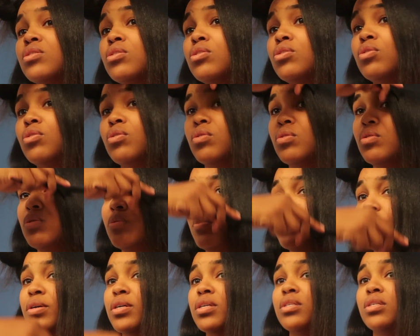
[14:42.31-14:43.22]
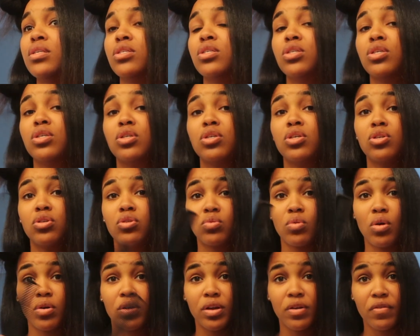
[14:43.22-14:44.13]
And
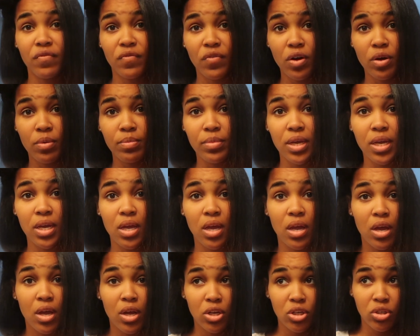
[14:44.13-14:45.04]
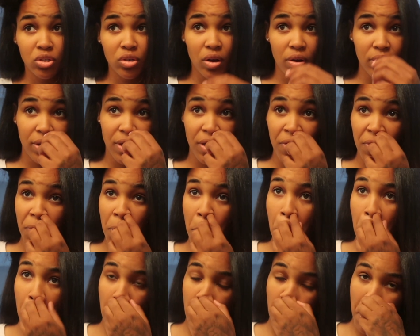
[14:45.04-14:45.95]
yep, still having
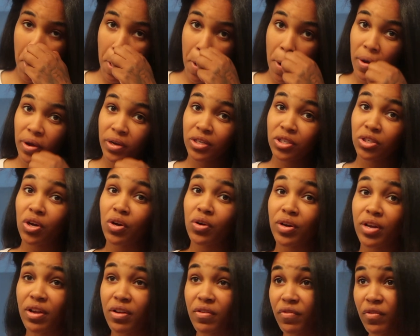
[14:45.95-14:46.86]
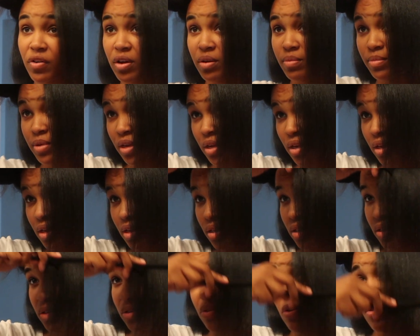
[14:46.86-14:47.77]
singing breaks up in there. Yep,
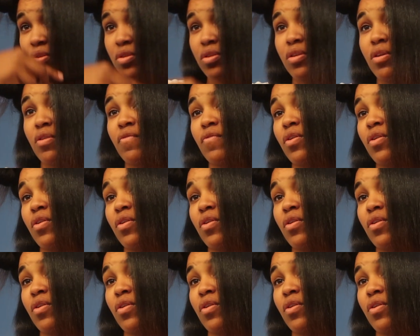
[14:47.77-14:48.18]
for sure.